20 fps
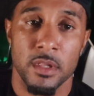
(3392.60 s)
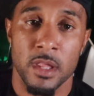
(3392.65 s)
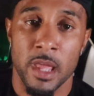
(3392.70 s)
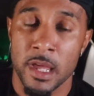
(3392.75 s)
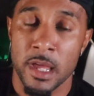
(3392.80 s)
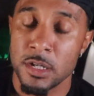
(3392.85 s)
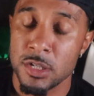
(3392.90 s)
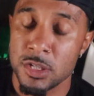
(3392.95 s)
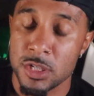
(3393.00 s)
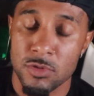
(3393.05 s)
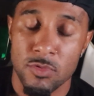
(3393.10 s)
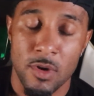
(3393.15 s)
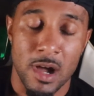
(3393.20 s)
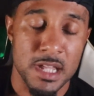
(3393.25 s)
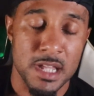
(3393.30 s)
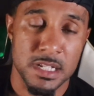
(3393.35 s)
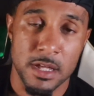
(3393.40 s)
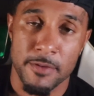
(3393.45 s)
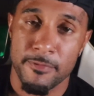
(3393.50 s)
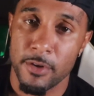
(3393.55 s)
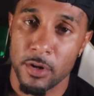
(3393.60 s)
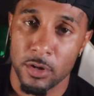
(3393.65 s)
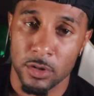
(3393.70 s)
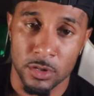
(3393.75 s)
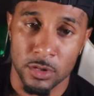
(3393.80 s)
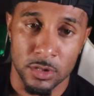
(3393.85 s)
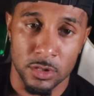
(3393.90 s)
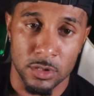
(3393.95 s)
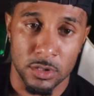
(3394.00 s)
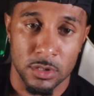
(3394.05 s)
energy wise, I felt
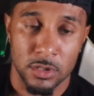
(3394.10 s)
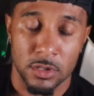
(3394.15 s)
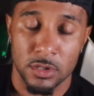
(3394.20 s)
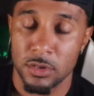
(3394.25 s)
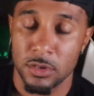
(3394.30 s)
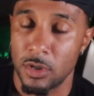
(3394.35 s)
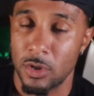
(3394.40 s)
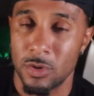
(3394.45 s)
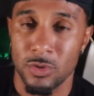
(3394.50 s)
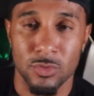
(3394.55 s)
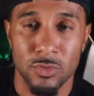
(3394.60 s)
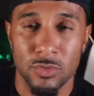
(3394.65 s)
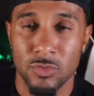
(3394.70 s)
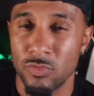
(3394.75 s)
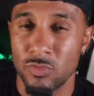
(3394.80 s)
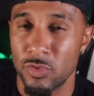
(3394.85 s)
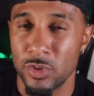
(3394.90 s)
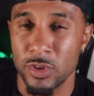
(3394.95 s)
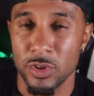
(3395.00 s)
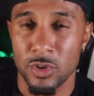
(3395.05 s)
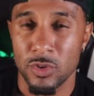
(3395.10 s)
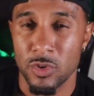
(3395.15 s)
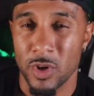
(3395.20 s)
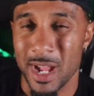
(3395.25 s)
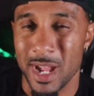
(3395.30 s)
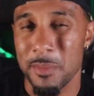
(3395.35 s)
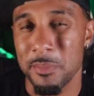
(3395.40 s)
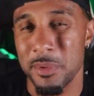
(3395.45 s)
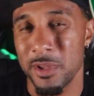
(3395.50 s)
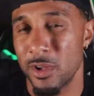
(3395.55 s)
good. No real
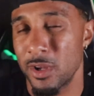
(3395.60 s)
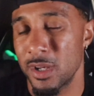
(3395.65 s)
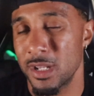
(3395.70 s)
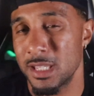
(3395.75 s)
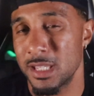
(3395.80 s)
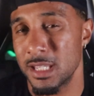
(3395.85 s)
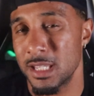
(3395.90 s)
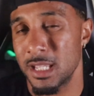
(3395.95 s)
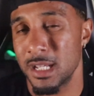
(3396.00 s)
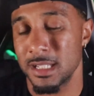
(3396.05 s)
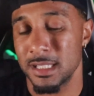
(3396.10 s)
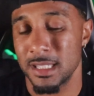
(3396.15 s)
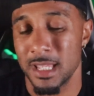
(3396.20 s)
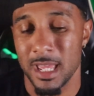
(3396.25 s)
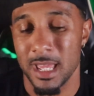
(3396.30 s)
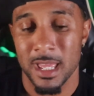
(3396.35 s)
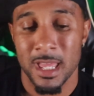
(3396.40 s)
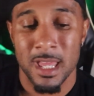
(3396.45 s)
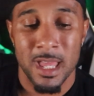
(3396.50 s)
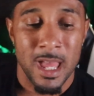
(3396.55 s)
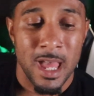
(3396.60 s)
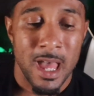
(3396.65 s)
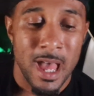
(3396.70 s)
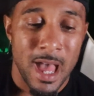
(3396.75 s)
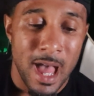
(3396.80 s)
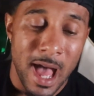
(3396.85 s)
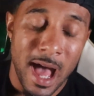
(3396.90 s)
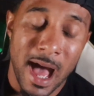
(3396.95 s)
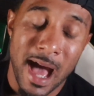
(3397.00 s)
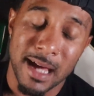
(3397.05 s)
cramping or anything like that.
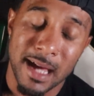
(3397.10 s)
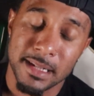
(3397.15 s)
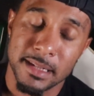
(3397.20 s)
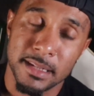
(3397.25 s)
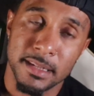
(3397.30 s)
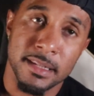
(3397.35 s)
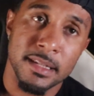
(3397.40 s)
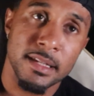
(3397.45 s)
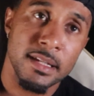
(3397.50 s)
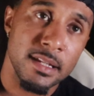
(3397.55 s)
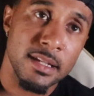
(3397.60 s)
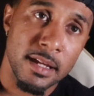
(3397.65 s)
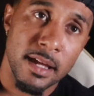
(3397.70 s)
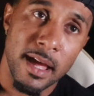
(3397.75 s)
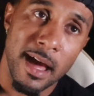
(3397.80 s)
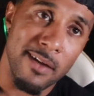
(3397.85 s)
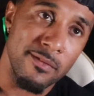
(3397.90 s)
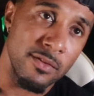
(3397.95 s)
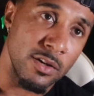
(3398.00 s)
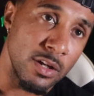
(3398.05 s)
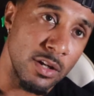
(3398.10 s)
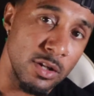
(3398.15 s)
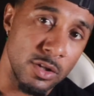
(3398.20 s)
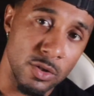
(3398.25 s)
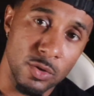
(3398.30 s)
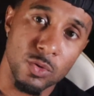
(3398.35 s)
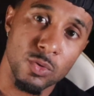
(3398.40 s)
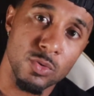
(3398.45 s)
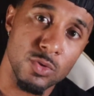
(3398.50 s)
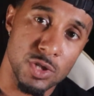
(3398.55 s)
I did have a
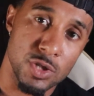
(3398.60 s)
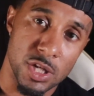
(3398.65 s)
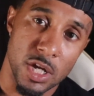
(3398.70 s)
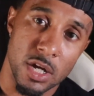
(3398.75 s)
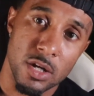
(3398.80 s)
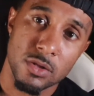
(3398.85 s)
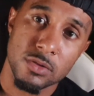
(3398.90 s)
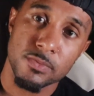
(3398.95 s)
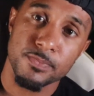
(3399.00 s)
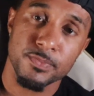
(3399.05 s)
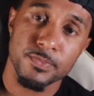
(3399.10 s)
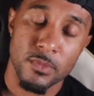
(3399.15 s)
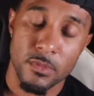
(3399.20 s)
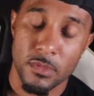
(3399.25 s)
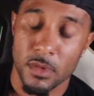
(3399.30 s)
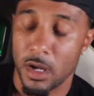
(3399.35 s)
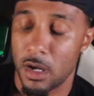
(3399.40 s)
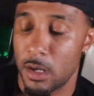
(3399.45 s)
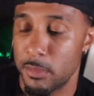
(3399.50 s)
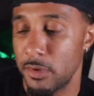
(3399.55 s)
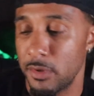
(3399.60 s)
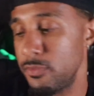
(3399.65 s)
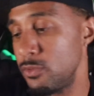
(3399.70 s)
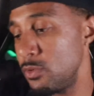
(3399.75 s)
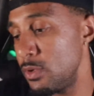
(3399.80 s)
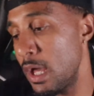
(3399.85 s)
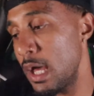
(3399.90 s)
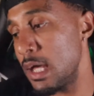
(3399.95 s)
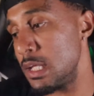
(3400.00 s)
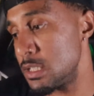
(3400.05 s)
goo gel. If you
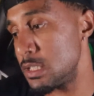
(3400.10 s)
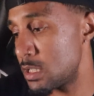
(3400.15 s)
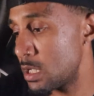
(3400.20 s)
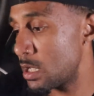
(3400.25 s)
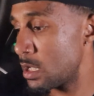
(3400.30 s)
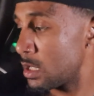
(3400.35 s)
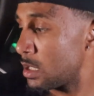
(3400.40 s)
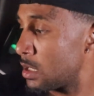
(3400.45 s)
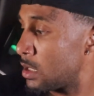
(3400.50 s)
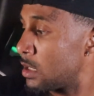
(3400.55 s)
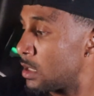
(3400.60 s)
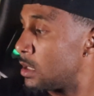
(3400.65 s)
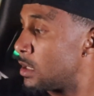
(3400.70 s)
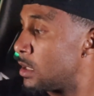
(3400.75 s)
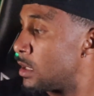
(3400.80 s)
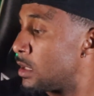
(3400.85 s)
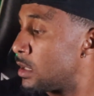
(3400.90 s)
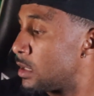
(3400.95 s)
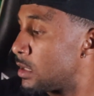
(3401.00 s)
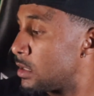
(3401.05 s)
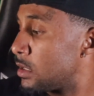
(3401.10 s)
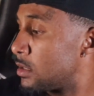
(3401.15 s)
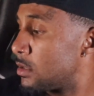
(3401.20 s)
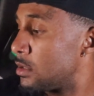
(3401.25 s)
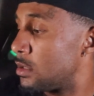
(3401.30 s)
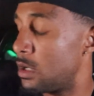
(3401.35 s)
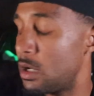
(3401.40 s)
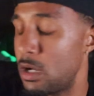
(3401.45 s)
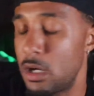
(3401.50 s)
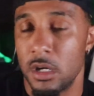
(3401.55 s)
guys
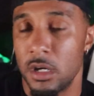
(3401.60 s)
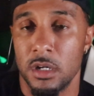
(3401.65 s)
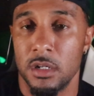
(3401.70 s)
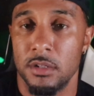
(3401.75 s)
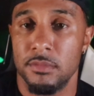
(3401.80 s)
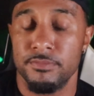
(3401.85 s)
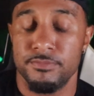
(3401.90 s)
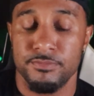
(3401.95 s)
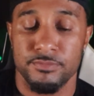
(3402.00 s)
uh,